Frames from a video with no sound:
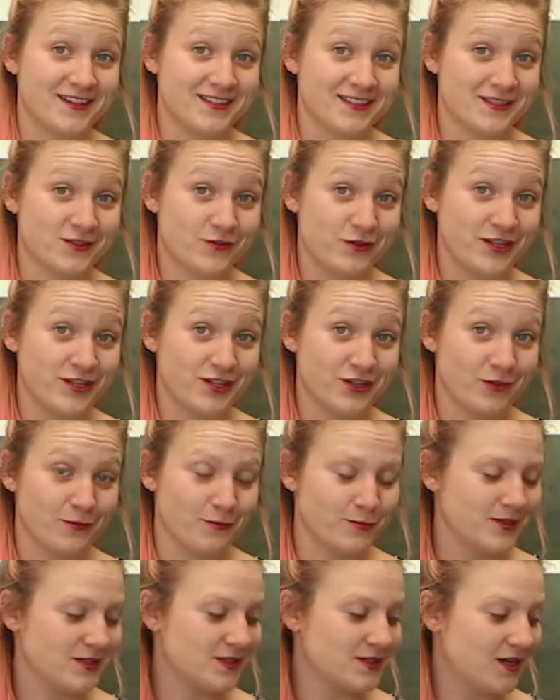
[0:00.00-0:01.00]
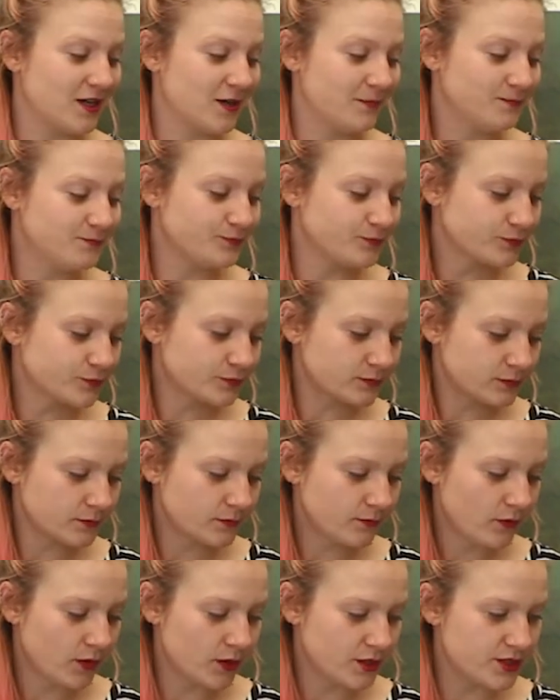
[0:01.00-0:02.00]
screenshot them this time
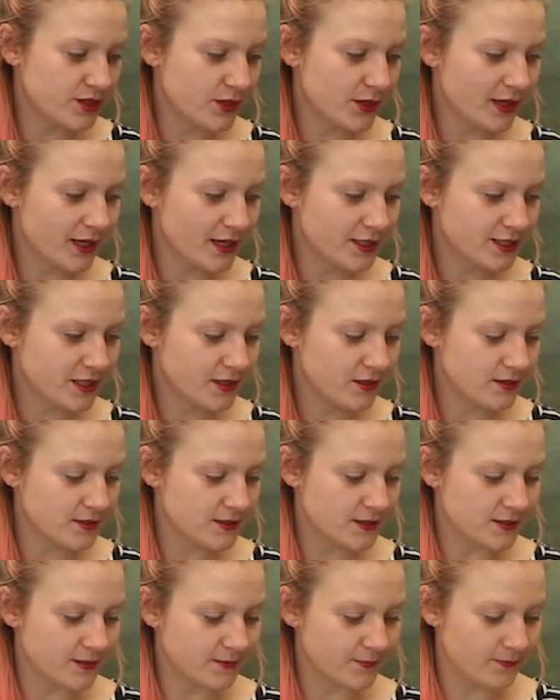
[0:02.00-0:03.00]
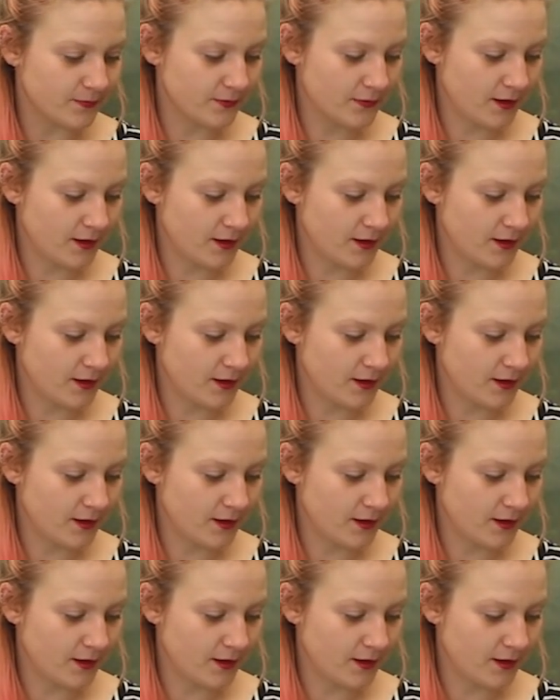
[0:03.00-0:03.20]
so I can actually answer them.